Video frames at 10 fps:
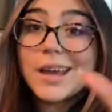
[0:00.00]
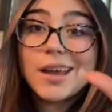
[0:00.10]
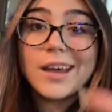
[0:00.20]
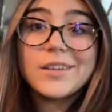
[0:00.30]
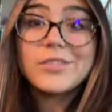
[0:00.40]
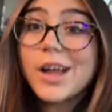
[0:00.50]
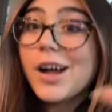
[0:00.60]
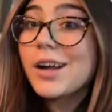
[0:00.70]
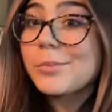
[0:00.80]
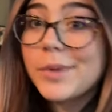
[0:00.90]
Hey
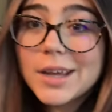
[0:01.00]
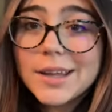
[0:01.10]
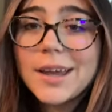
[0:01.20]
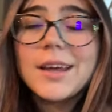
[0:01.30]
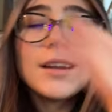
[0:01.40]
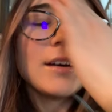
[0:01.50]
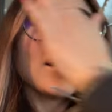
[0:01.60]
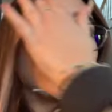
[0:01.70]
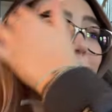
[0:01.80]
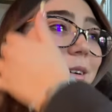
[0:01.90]
vlog, me again.
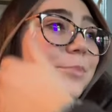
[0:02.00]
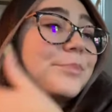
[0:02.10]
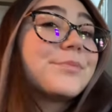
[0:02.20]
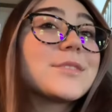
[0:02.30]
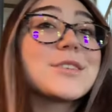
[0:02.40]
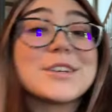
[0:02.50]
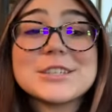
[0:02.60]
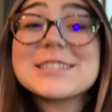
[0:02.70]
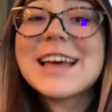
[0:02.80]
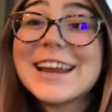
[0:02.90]
Um, so I
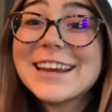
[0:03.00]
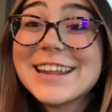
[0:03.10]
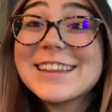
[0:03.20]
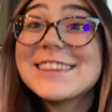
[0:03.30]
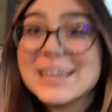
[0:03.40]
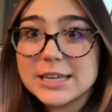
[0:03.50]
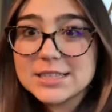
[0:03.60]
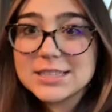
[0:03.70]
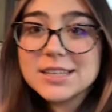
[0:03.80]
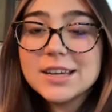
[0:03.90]
just edited
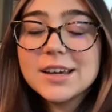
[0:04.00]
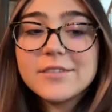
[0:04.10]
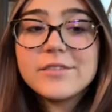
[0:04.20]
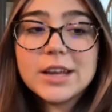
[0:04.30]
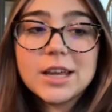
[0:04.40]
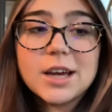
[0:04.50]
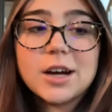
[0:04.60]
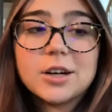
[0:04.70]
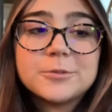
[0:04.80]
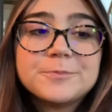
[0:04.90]
this
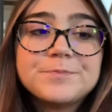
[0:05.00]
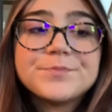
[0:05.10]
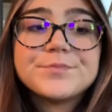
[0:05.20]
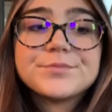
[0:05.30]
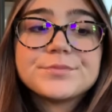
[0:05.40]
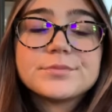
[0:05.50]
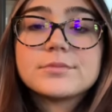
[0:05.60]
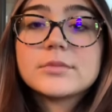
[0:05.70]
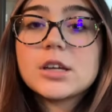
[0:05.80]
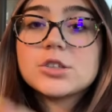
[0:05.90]
video
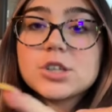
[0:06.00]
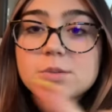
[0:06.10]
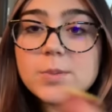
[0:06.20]
that you just